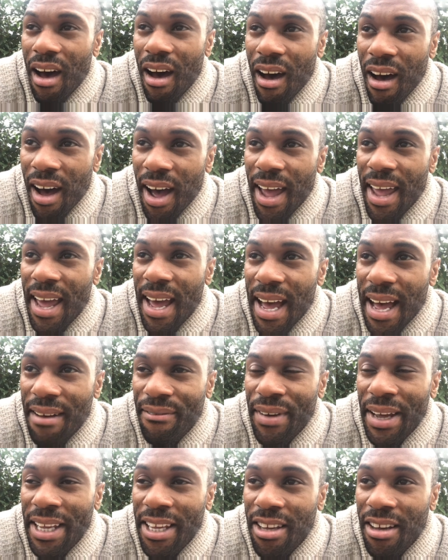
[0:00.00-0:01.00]
I
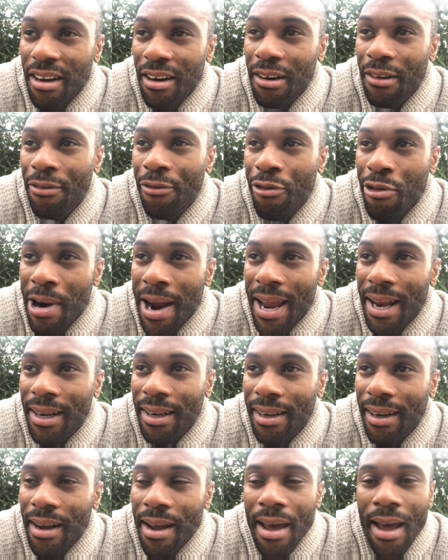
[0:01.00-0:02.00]
have a
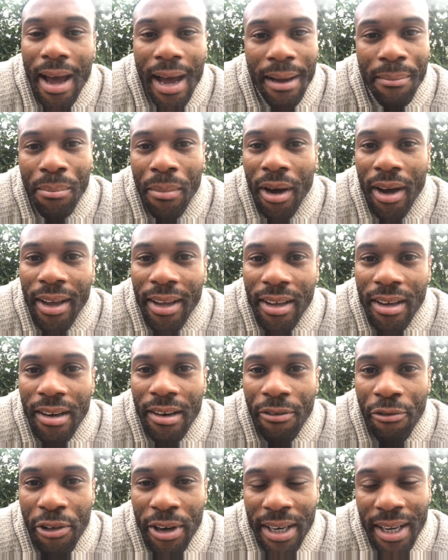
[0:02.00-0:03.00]
girlfriend, and my
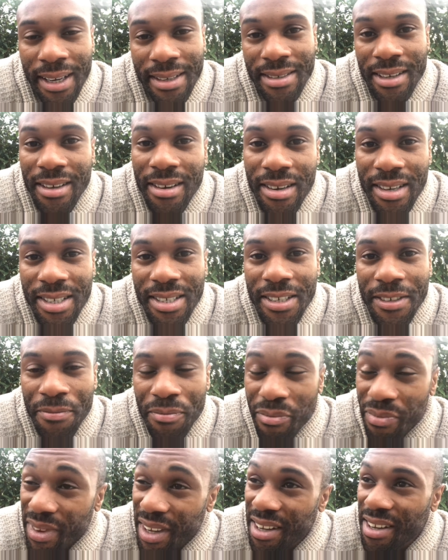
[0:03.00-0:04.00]
girlfriend has a cousin.
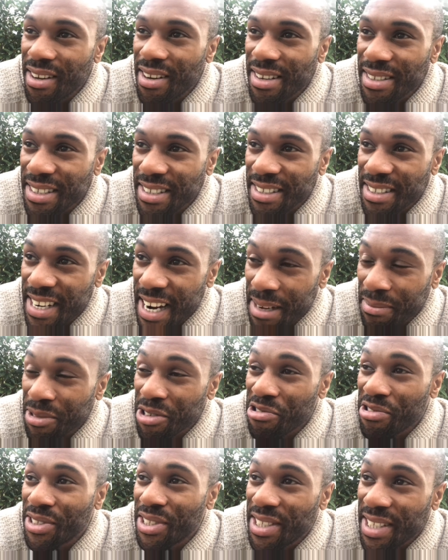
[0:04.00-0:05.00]
Cousin's
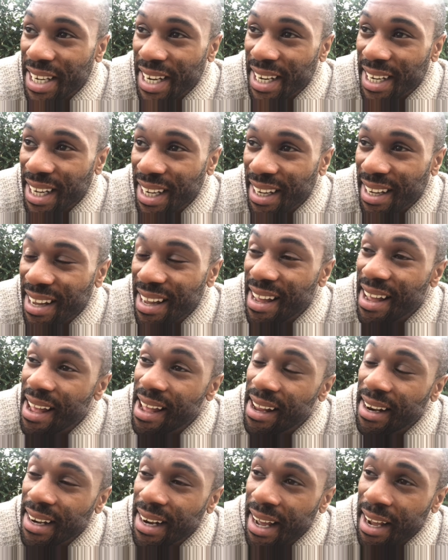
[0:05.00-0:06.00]
name's Christina.
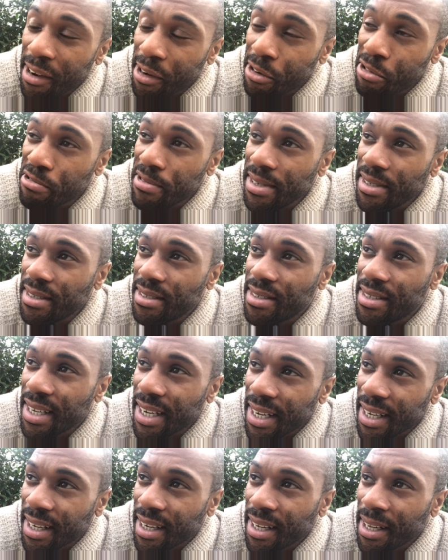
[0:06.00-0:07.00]
Now,
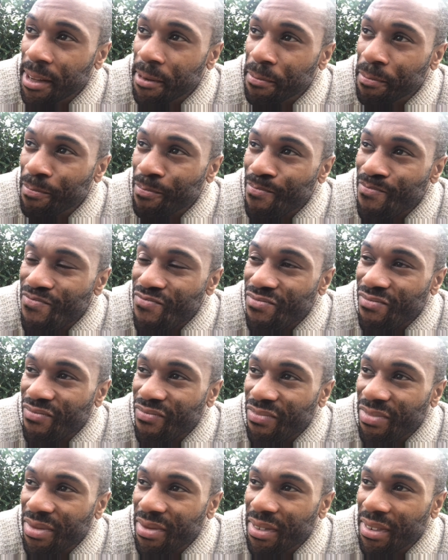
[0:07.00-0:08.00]
Christina,
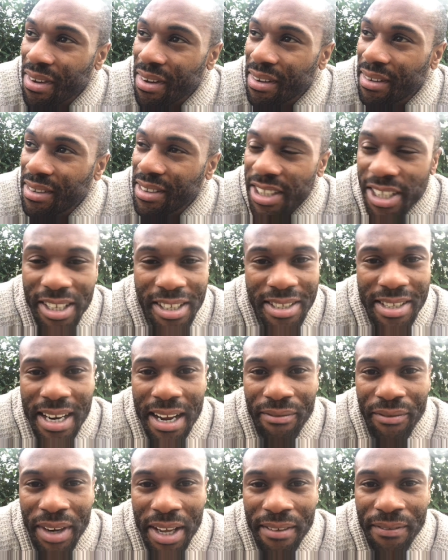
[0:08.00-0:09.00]
she doesn't
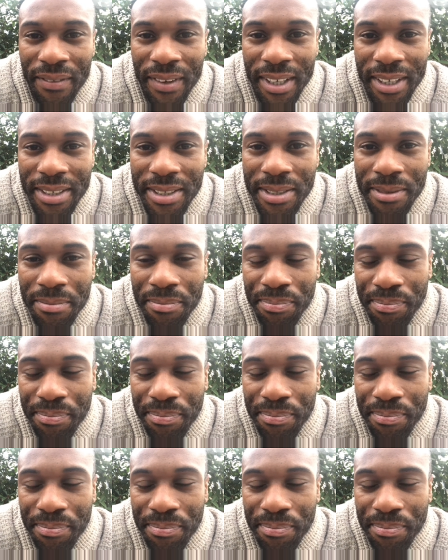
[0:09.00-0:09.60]
have Netflix.